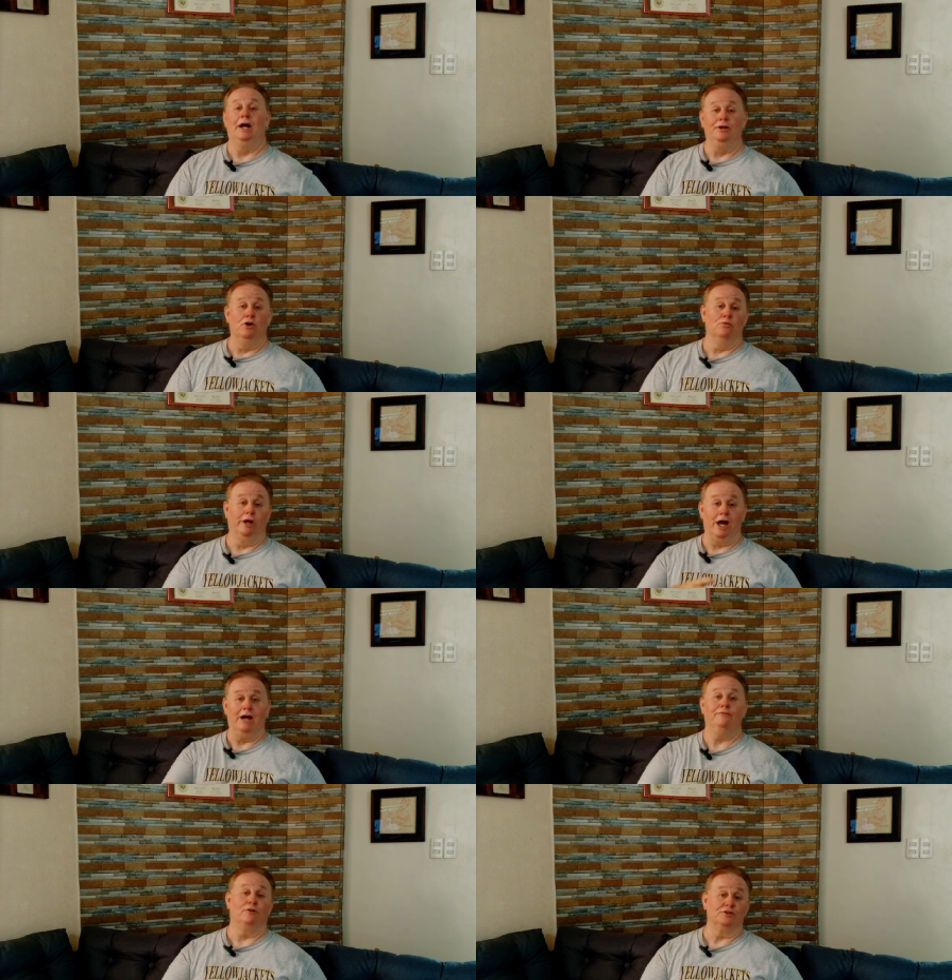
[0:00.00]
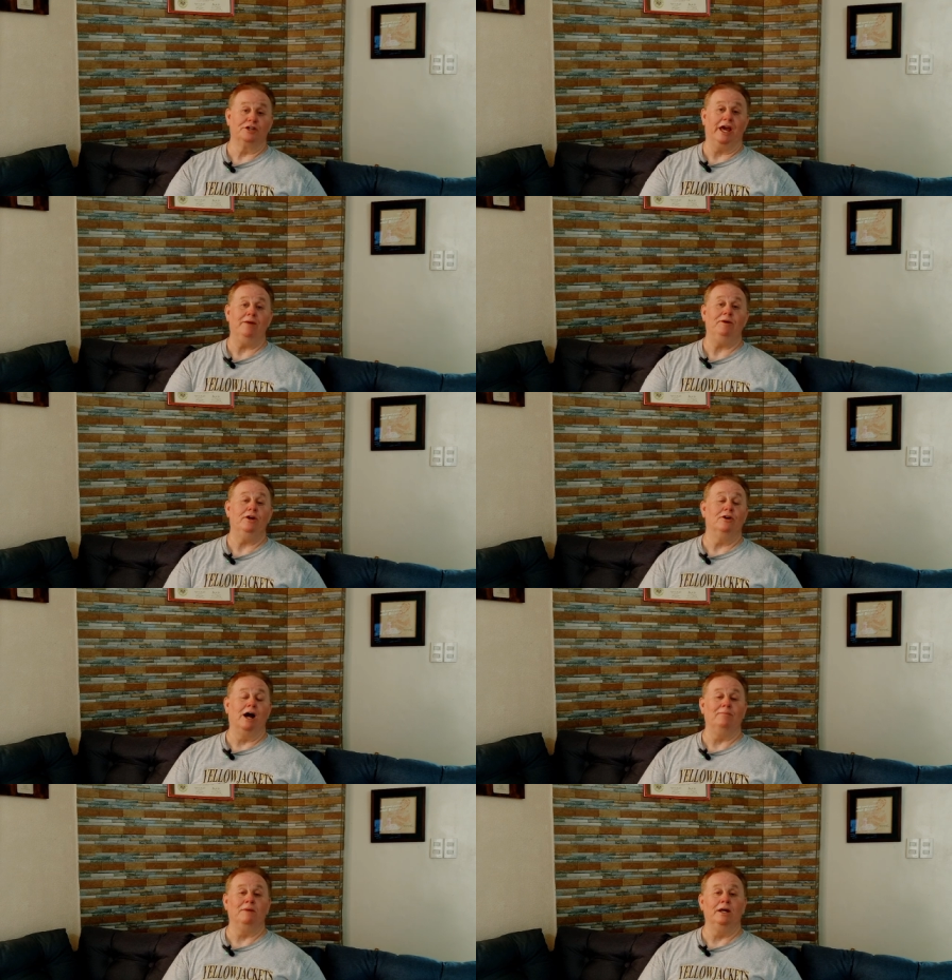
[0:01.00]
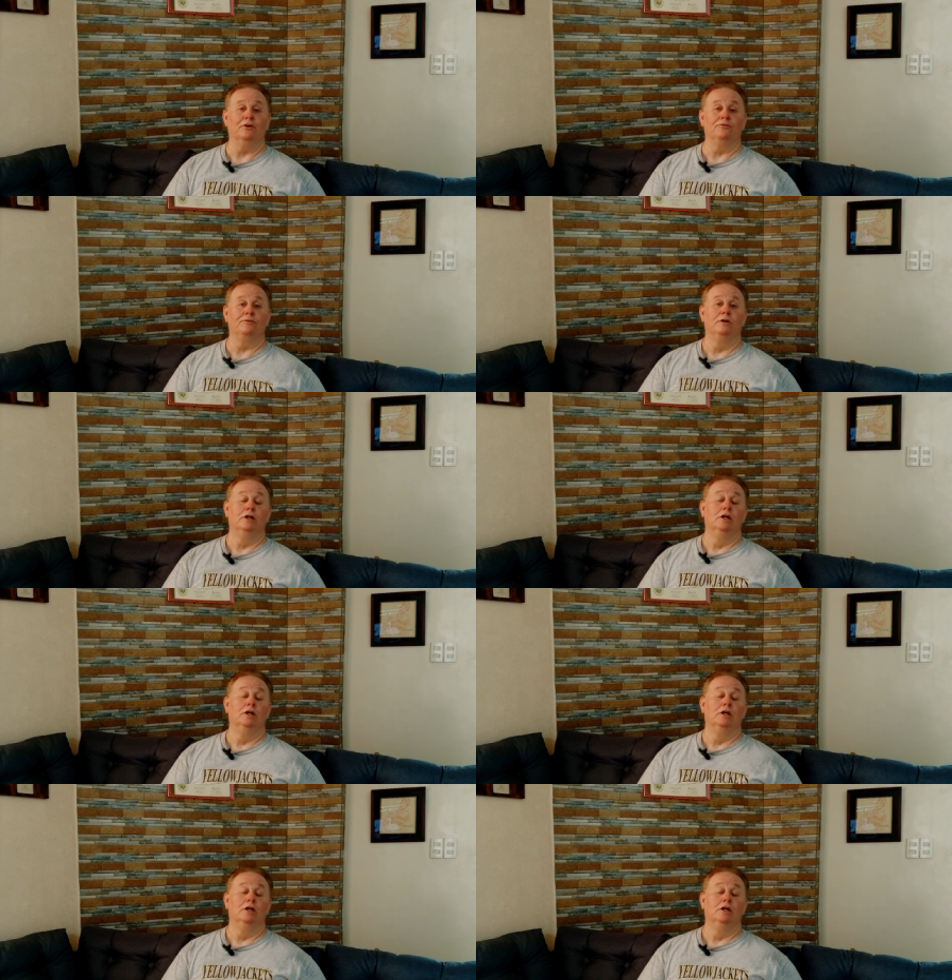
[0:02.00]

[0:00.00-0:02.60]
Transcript: I know when I first came here, I mailed